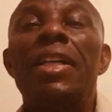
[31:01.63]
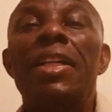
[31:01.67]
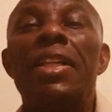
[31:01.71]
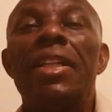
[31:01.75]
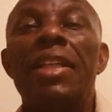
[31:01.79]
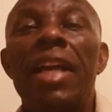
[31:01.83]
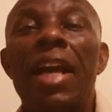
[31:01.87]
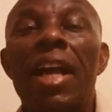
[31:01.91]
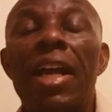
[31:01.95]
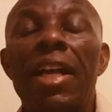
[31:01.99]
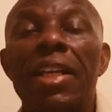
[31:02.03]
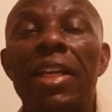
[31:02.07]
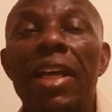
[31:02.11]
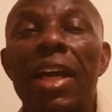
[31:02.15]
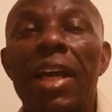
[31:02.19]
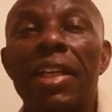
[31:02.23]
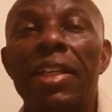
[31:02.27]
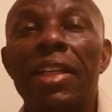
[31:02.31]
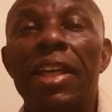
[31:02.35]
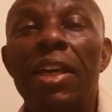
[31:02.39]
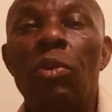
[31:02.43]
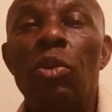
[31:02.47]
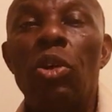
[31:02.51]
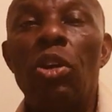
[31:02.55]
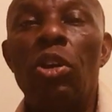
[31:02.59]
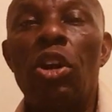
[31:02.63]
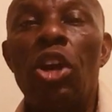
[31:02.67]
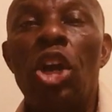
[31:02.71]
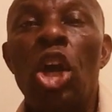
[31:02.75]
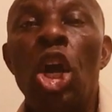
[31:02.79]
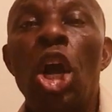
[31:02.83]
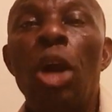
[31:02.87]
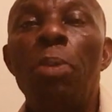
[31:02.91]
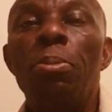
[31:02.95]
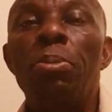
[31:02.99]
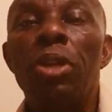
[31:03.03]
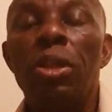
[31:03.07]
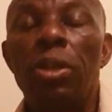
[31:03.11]
yeah, yeah. They were
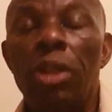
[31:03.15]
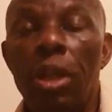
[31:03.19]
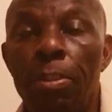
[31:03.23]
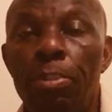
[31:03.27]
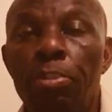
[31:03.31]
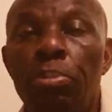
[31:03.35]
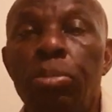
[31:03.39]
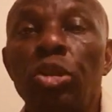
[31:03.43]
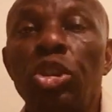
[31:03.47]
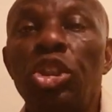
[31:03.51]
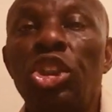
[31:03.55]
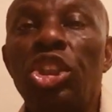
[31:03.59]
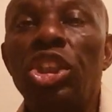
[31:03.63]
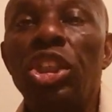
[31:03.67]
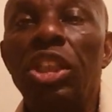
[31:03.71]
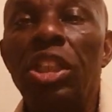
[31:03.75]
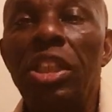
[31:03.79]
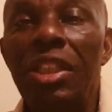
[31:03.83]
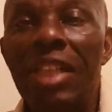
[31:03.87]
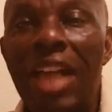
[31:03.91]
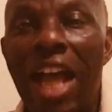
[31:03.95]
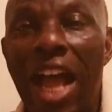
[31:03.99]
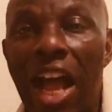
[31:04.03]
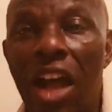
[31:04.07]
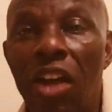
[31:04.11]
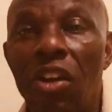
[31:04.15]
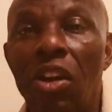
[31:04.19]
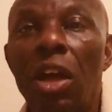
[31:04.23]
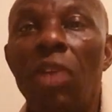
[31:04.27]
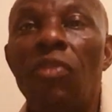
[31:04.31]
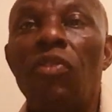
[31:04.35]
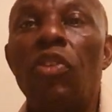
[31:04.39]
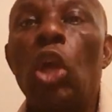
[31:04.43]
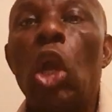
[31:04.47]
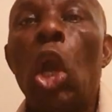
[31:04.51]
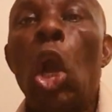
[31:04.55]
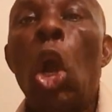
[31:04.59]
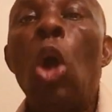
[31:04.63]
coming, they're pushing now,
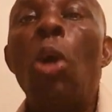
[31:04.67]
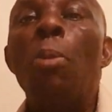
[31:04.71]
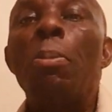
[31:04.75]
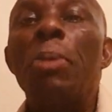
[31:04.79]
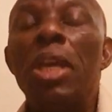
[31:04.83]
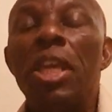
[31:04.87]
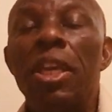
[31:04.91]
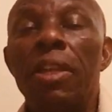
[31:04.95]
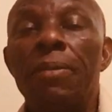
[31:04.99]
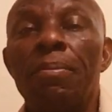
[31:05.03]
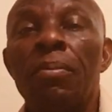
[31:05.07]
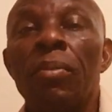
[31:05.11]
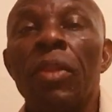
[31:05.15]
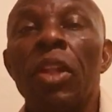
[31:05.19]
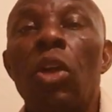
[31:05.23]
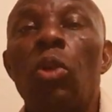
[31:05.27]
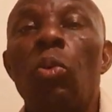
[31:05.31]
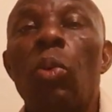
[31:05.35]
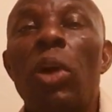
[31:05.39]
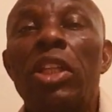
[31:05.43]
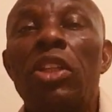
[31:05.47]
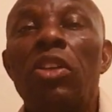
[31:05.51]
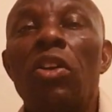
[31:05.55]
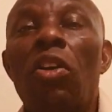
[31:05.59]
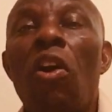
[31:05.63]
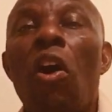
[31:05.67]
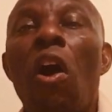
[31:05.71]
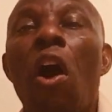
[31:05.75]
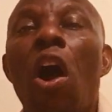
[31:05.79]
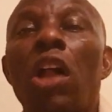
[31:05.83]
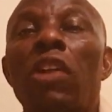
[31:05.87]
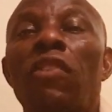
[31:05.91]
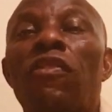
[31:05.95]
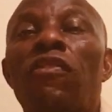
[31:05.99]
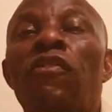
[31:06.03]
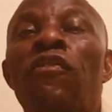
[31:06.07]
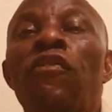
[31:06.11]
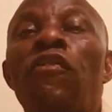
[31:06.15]
they're coming, what you call
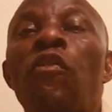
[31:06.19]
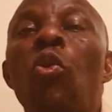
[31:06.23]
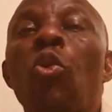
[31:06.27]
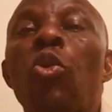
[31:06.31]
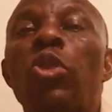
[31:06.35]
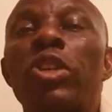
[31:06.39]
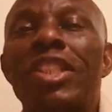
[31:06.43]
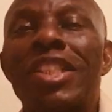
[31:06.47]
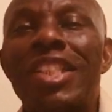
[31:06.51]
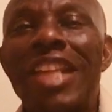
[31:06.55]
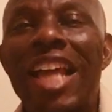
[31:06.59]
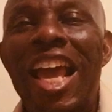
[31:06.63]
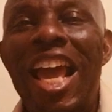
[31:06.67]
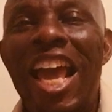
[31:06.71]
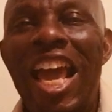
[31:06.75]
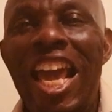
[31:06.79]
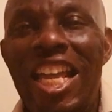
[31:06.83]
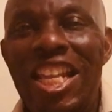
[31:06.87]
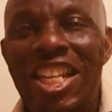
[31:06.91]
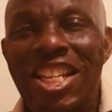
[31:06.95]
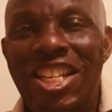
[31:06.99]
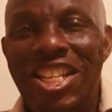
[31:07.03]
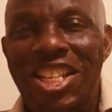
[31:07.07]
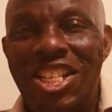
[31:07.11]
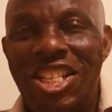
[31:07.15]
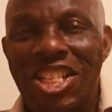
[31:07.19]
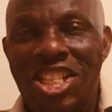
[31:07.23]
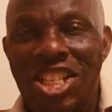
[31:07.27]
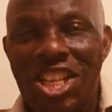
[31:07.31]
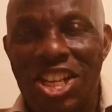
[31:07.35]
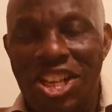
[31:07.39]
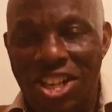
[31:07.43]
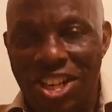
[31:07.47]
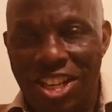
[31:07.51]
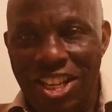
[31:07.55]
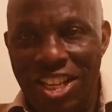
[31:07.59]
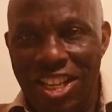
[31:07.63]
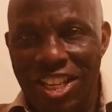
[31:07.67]
force
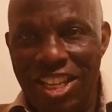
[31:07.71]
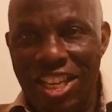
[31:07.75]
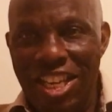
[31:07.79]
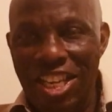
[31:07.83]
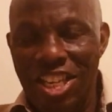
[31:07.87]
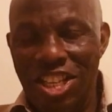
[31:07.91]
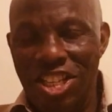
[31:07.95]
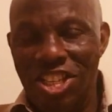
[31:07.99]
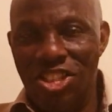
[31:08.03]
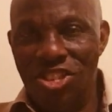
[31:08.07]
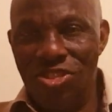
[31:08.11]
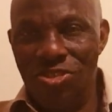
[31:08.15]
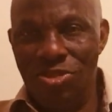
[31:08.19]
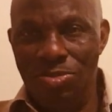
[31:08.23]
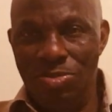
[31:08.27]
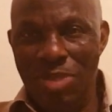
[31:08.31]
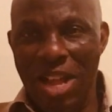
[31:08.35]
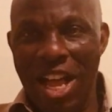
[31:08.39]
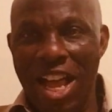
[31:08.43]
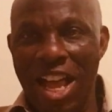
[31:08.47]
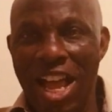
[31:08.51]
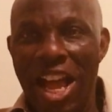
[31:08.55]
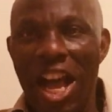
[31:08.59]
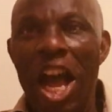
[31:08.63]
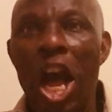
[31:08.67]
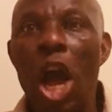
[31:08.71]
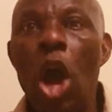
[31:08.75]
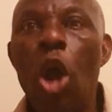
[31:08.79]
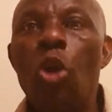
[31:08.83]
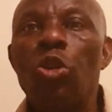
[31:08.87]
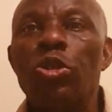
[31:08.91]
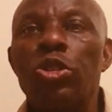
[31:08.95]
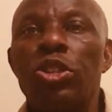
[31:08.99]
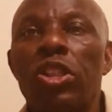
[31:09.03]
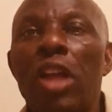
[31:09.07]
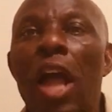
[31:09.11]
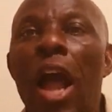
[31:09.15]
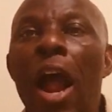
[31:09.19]
enter into my
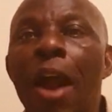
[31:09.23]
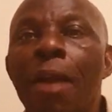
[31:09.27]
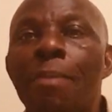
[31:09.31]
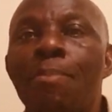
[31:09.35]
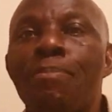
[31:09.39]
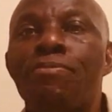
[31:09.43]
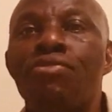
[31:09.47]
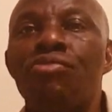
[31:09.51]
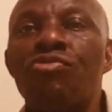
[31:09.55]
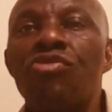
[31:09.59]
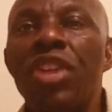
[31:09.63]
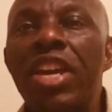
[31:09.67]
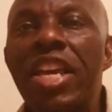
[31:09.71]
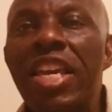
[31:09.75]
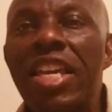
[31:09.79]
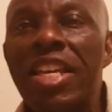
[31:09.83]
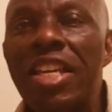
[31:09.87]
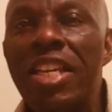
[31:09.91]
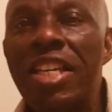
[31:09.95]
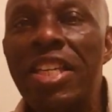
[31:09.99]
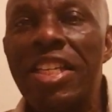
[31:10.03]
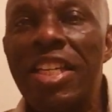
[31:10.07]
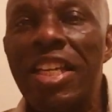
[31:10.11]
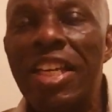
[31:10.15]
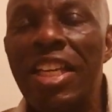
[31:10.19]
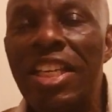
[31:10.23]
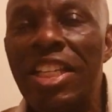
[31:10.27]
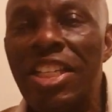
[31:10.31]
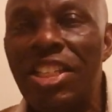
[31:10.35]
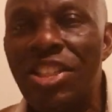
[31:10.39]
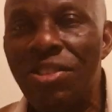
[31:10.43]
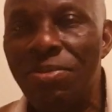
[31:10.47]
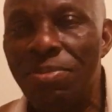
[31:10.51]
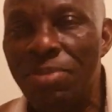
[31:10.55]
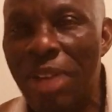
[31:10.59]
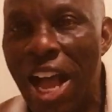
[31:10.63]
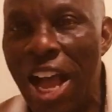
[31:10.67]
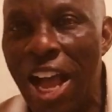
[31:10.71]
house are breaking into
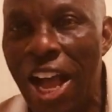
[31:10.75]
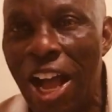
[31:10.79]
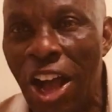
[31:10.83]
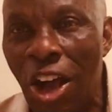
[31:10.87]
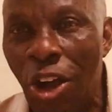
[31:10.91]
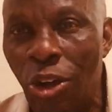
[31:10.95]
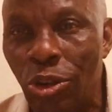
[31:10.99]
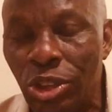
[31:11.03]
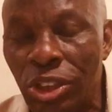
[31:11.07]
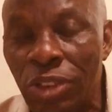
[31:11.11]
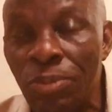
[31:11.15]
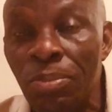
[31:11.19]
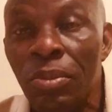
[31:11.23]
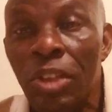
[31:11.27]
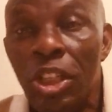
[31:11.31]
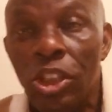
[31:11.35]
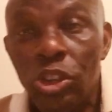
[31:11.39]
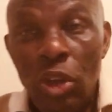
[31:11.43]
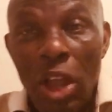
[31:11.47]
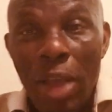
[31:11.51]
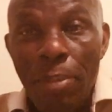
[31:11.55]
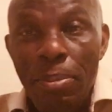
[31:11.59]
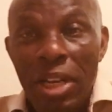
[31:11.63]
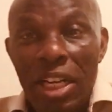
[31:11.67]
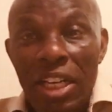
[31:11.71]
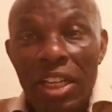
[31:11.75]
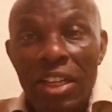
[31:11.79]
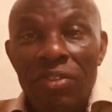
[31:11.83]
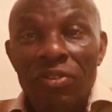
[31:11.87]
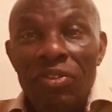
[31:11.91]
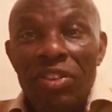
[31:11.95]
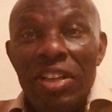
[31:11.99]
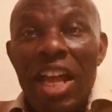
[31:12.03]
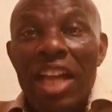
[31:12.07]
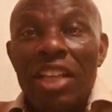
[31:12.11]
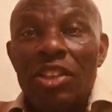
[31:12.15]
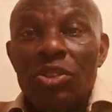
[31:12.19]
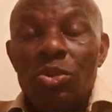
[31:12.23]
my house. So I believe
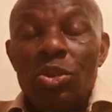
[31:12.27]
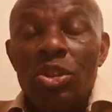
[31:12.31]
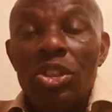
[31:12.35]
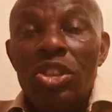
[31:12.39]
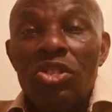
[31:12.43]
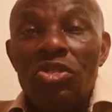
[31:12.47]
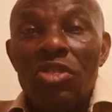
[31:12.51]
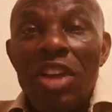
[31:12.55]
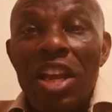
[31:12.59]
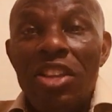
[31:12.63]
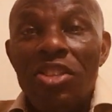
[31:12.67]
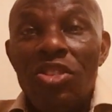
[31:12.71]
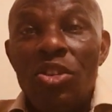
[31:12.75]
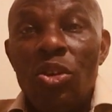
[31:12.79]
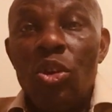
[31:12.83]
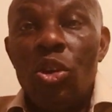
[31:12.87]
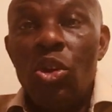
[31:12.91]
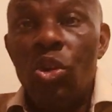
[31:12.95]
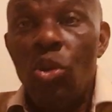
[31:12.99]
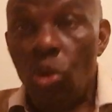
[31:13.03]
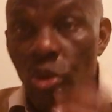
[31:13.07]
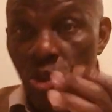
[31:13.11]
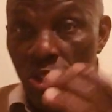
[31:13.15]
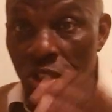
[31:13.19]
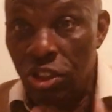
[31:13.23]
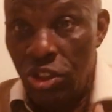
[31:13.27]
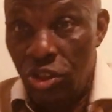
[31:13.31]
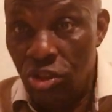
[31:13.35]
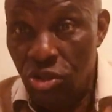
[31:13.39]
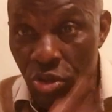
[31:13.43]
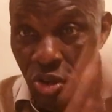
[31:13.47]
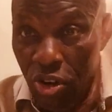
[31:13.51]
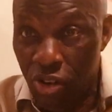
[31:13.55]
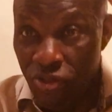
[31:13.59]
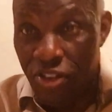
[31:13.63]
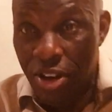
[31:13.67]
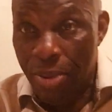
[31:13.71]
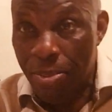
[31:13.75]
Lot was trying to close the
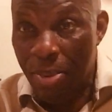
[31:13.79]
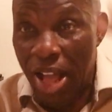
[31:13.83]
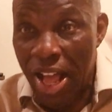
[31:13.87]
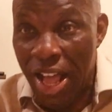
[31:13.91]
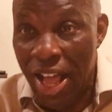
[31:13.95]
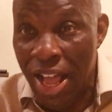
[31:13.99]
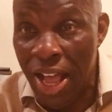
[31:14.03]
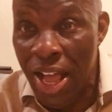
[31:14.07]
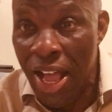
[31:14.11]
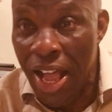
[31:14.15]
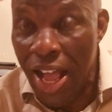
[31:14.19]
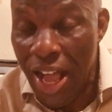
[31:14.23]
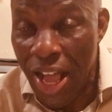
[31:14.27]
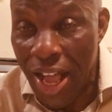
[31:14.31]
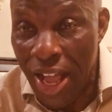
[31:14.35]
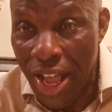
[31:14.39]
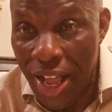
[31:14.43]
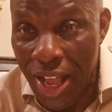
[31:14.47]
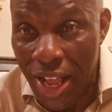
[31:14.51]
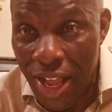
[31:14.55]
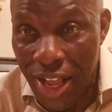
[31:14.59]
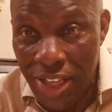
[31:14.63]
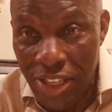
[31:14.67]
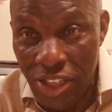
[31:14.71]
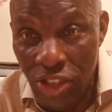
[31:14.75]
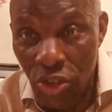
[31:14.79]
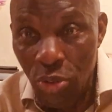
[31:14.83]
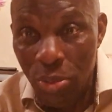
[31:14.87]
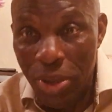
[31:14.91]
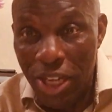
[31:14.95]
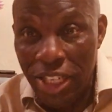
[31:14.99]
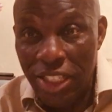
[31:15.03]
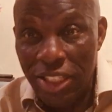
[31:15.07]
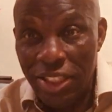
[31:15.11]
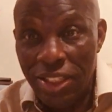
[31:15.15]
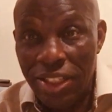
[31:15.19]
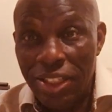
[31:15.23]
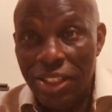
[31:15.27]
door from a, uh, uh, uh,
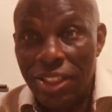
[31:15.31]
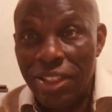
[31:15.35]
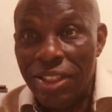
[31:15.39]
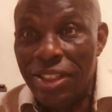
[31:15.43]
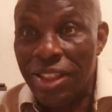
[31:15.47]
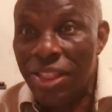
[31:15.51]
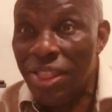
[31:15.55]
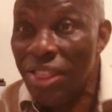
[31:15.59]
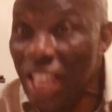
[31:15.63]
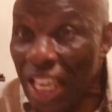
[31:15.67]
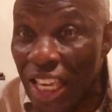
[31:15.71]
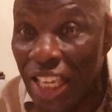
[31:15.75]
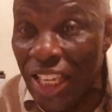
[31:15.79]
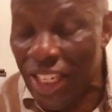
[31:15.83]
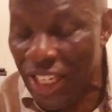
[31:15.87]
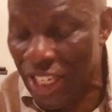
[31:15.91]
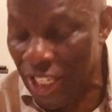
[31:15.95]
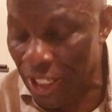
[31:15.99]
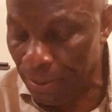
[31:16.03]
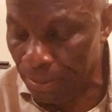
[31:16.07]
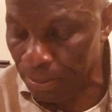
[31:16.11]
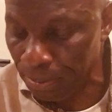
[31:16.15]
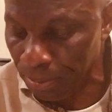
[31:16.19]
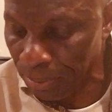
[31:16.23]
humanistic thinking.